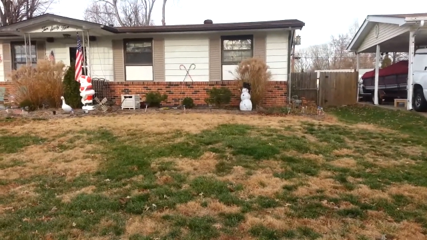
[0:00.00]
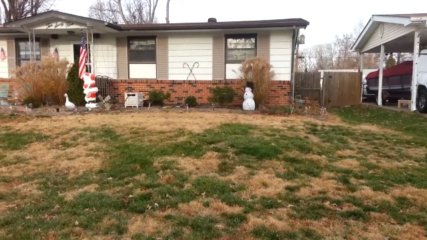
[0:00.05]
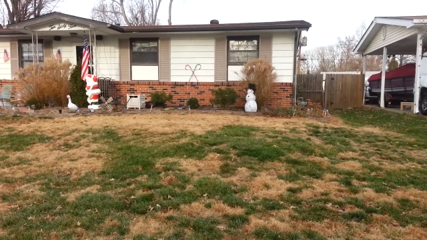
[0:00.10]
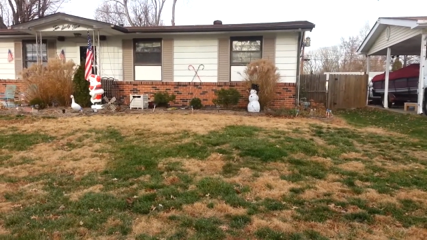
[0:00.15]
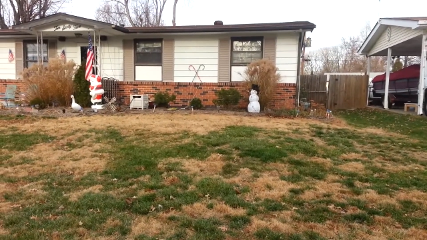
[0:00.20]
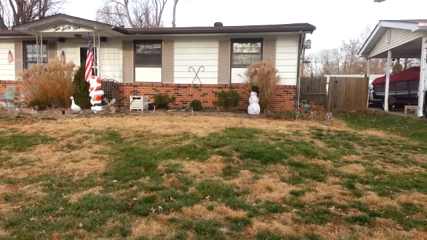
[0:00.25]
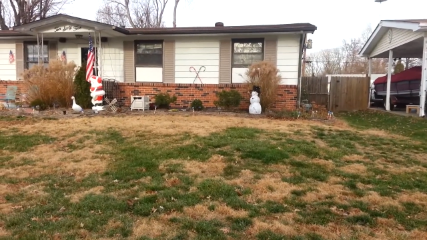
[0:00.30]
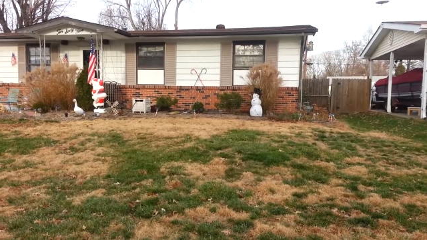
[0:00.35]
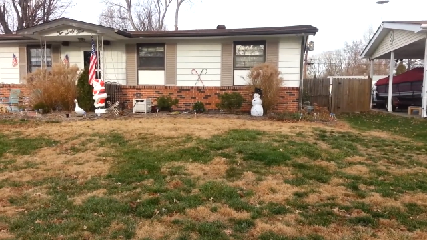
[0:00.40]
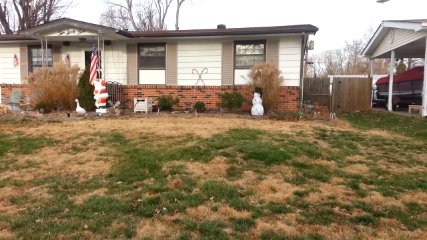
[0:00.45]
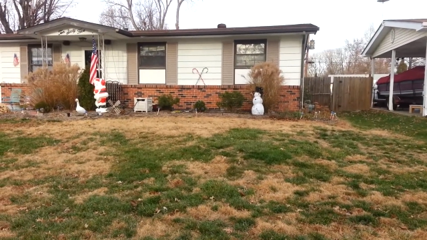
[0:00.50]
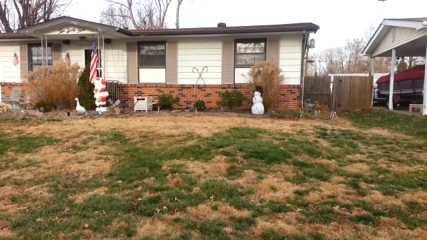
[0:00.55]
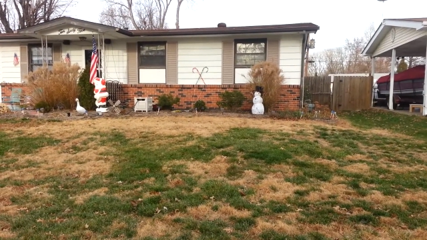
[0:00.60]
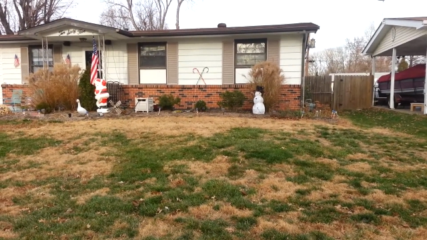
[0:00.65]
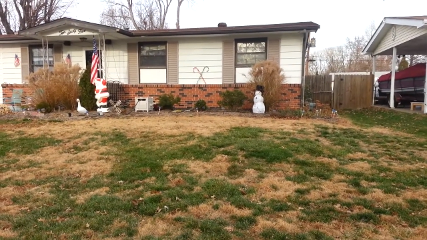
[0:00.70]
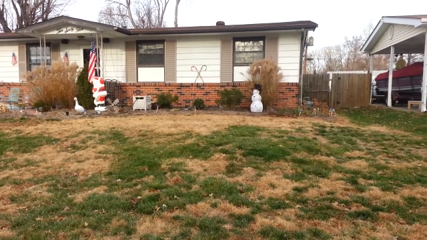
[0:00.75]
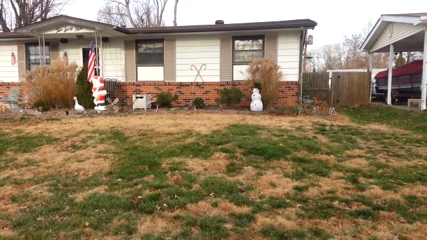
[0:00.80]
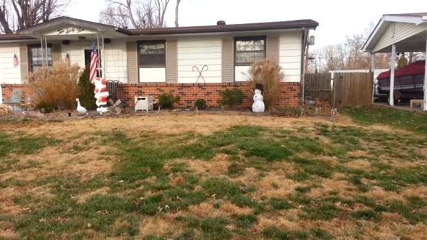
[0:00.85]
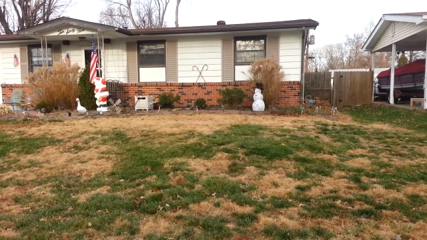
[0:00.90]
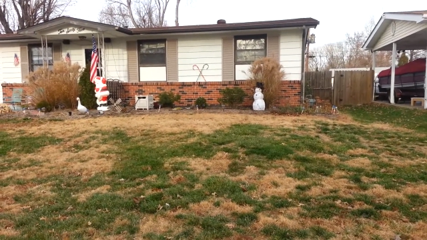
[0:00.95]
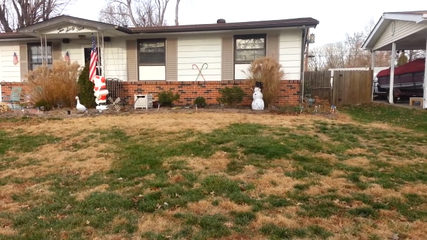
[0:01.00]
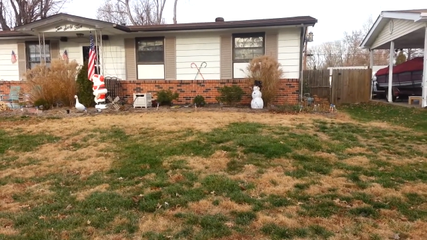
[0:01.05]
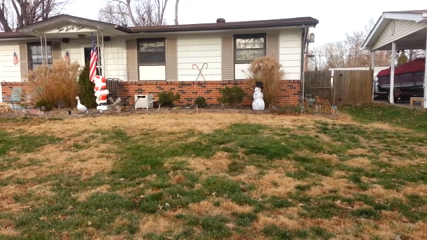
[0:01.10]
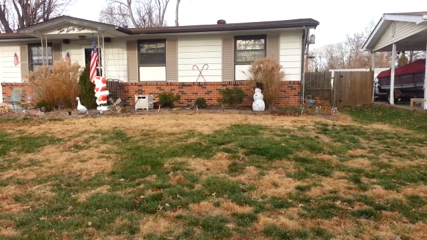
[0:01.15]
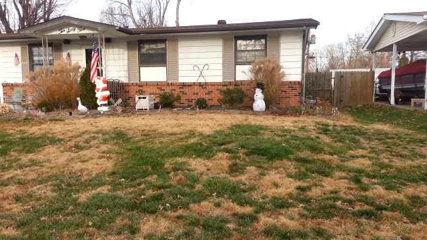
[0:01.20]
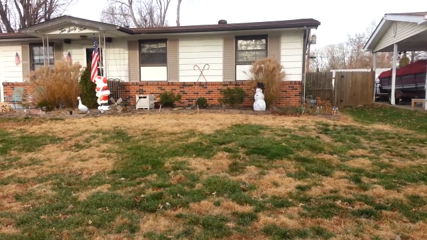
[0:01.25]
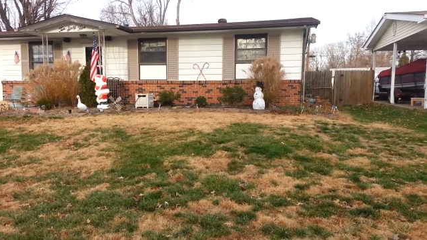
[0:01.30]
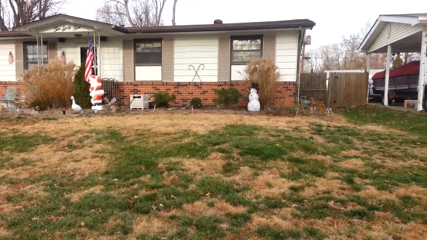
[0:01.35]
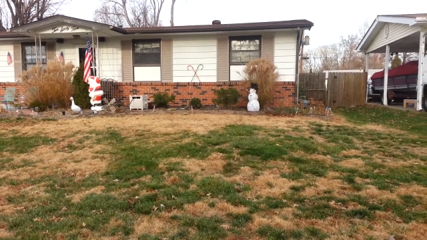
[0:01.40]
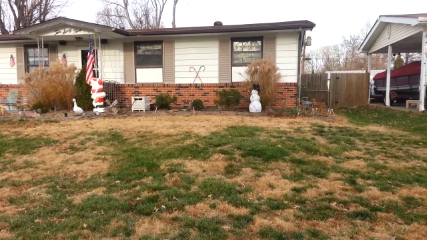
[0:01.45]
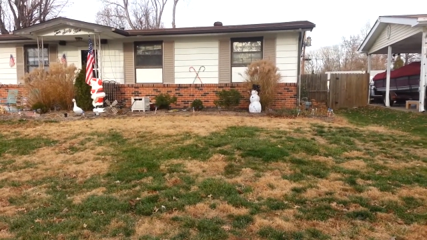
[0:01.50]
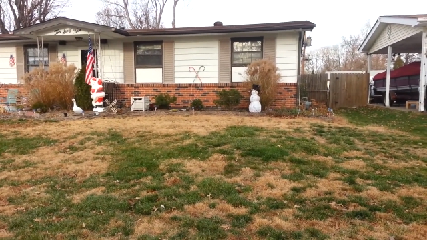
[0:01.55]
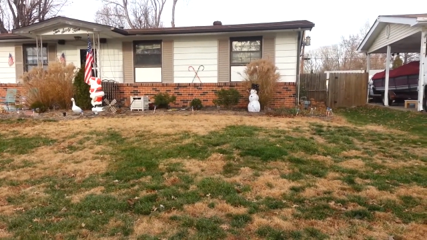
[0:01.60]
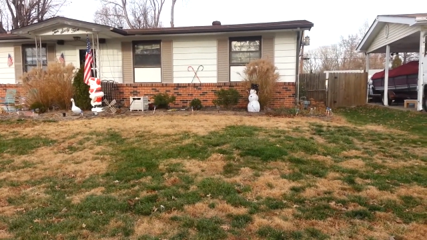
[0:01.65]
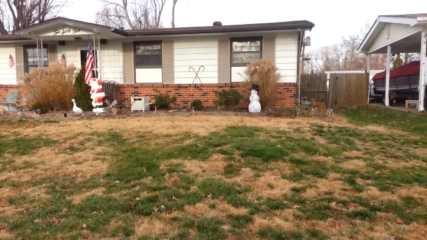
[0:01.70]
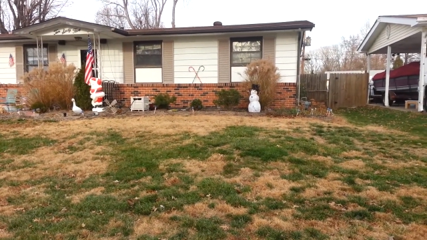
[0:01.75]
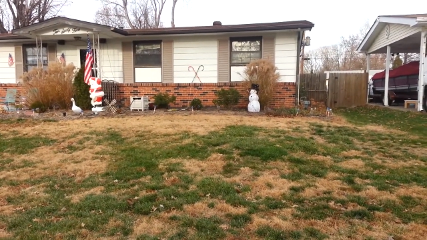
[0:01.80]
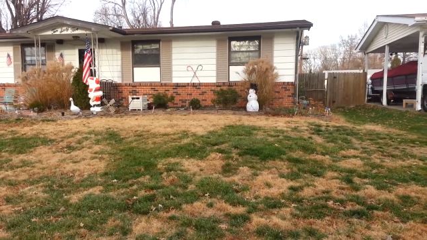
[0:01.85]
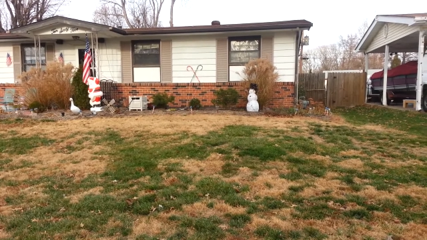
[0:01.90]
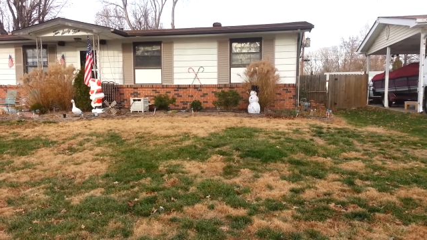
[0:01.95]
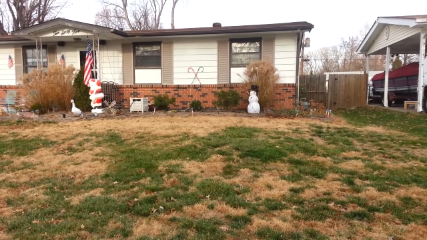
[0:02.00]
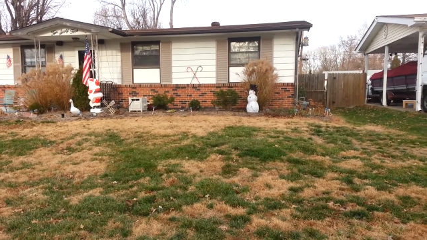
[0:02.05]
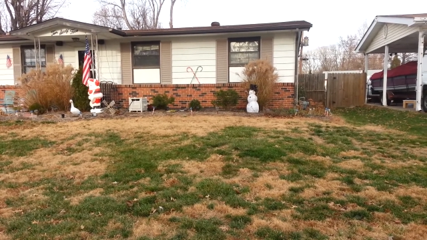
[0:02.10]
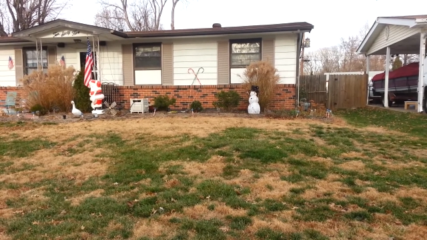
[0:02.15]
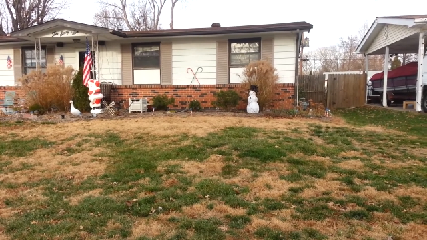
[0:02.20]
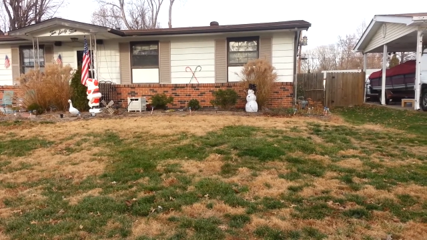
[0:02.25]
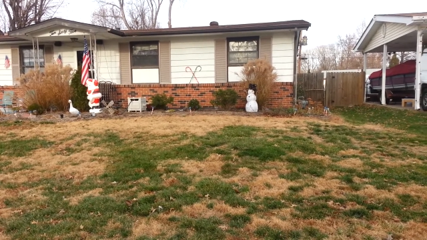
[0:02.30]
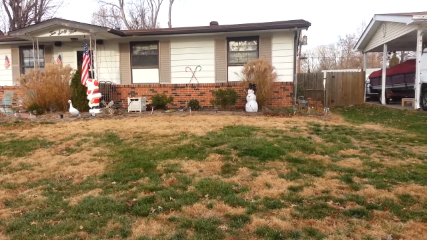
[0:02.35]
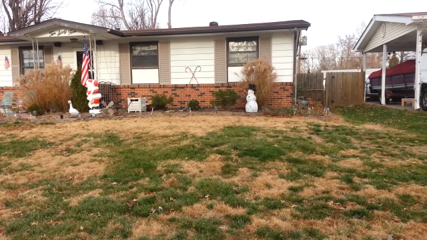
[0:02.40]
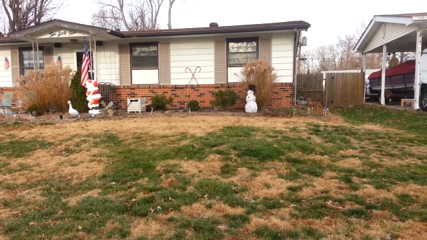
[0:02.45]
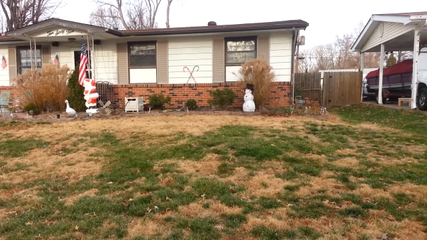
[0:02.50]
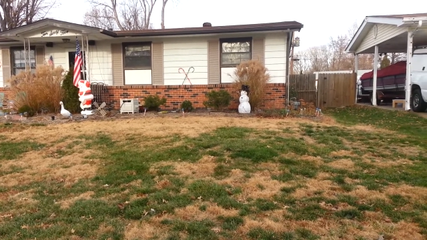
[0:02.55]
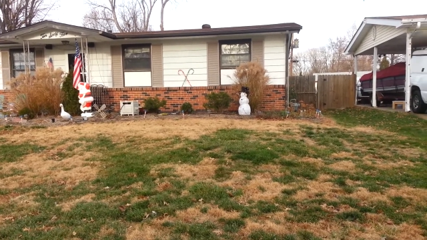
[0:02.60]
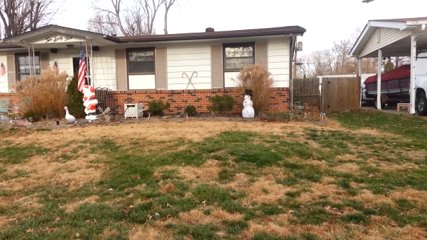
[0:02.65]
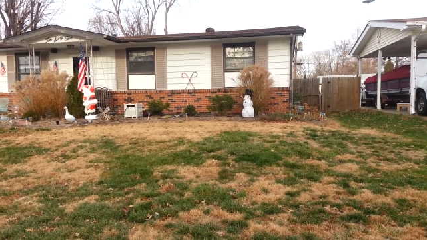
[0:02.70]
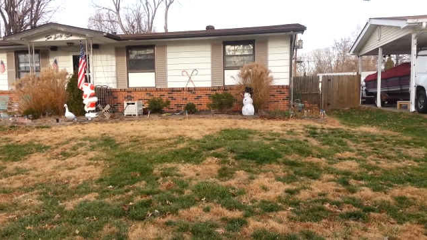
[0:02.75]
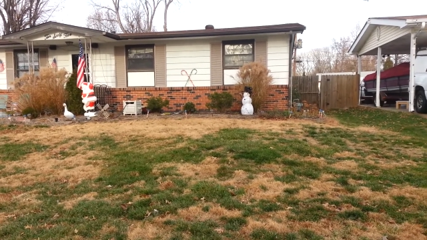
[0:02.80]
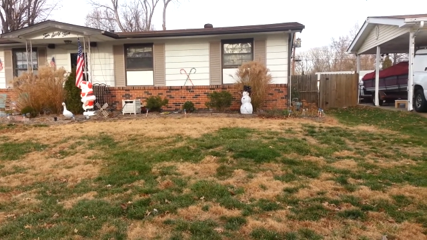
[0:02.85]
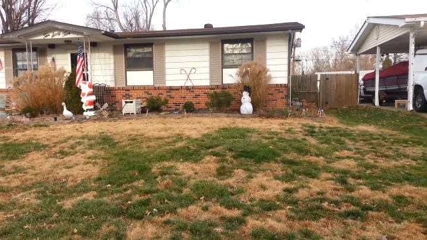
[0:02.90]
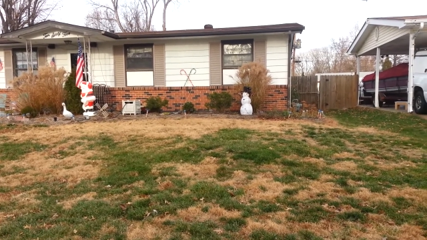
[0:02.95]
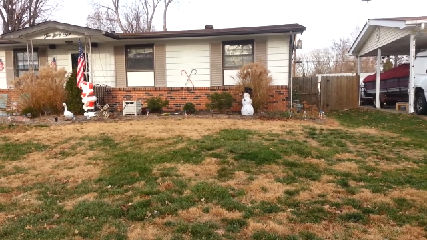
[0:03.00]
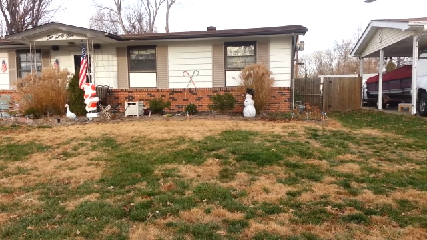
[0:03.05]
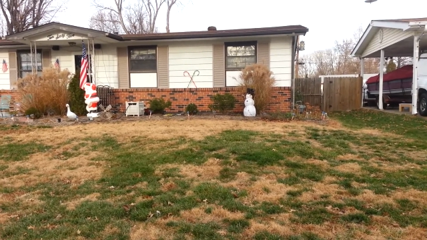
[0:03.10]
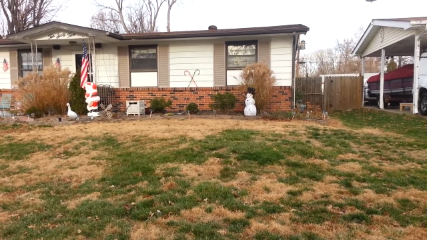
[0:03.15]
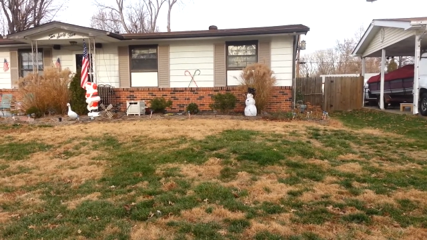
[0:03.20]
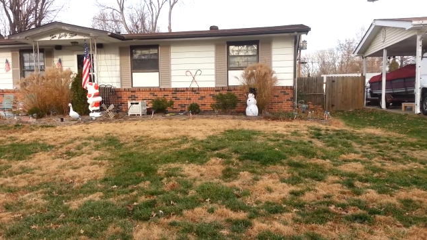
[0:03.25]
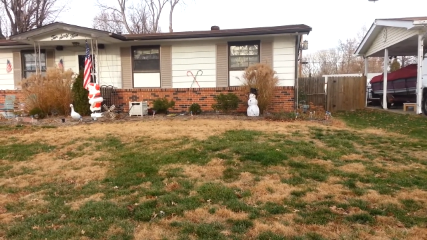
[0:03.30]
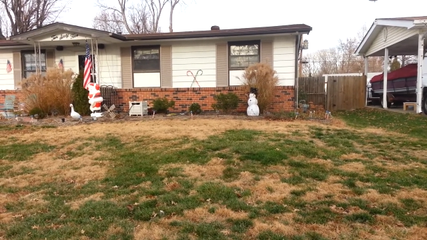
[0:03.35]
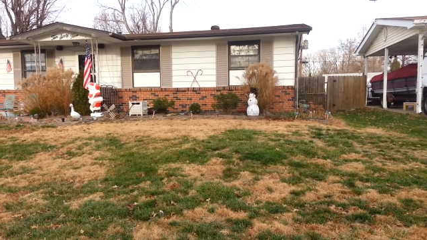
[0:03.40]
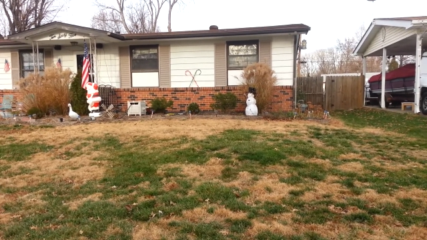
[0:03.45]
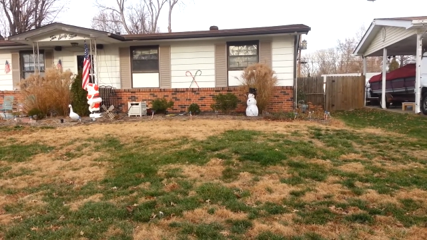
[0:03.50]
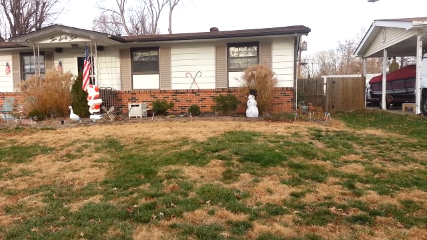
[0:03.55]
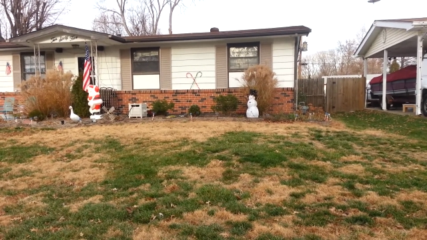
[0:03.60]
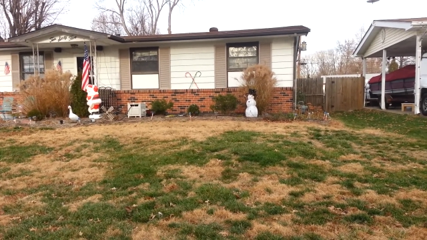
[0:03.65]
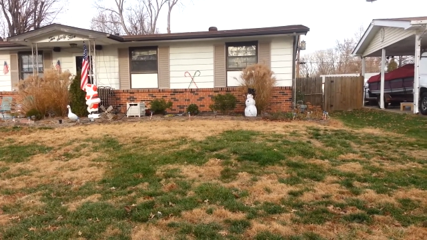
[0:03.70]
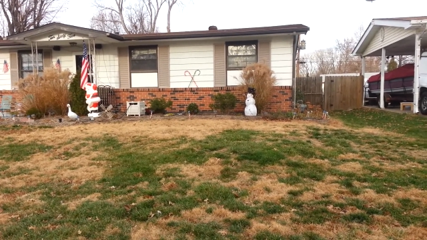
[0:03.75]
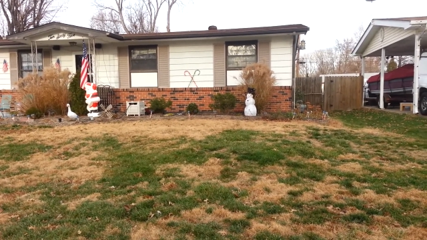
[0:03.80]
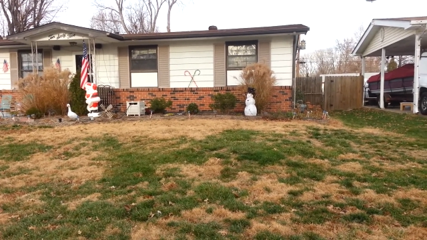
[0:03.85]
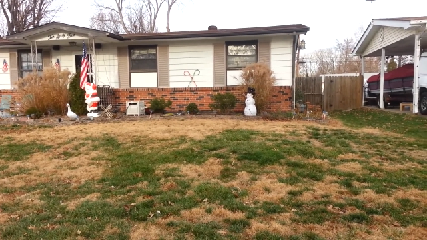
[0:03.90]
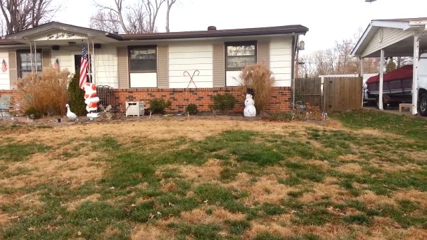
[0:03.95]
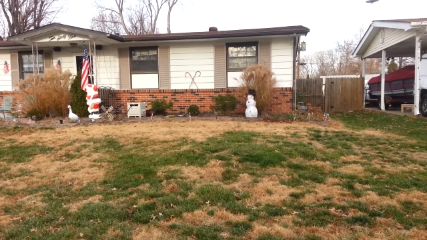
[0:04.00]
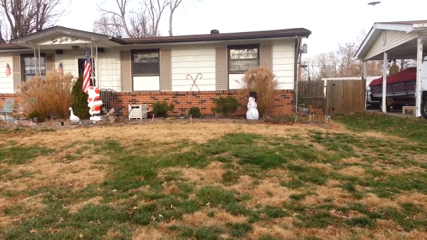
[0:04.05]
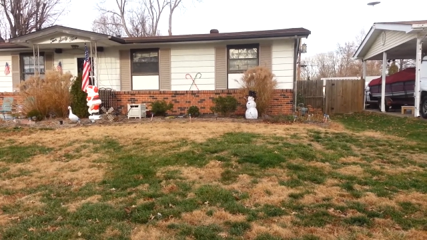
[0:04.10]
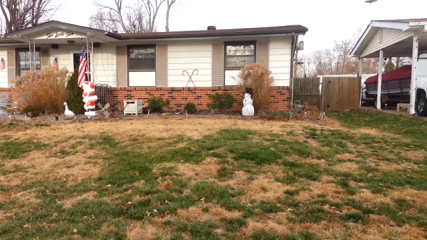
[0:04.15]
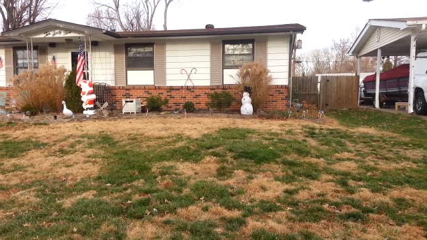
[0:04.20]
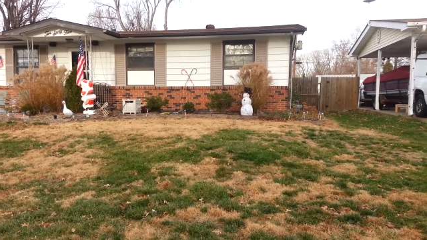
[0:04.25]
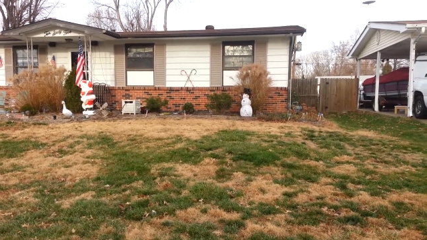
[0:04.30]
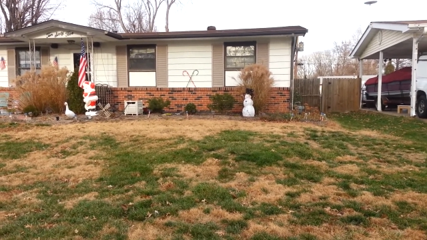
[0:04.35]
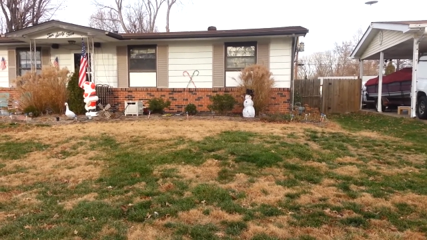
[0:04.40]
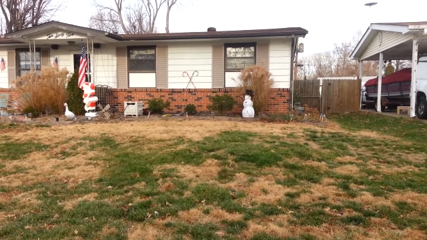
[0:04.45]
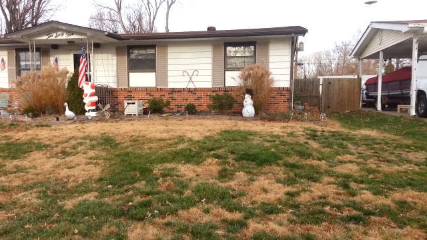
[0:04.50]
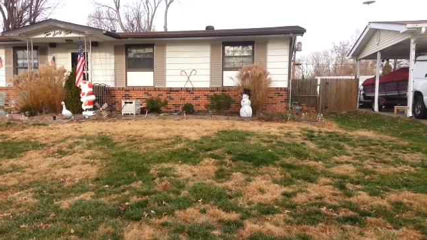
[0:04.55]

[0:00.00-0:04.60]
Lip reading: Nobody's mouth can be seen.